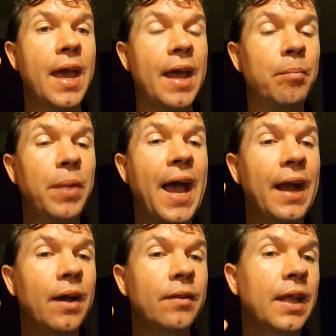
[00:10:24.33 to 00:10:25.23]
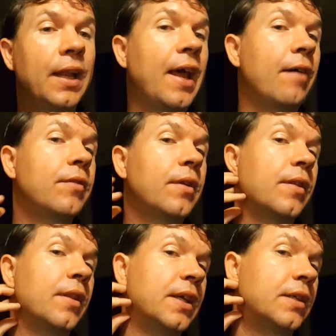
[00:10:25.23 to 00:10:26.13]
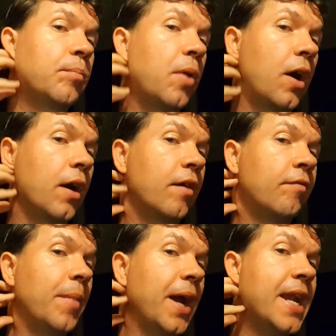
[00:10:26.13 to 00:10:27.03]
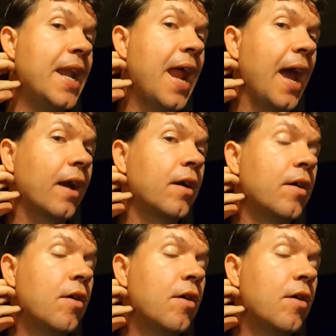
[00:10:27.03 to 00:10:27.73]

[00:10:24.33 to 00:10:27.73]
and a blackout that left this part of my neck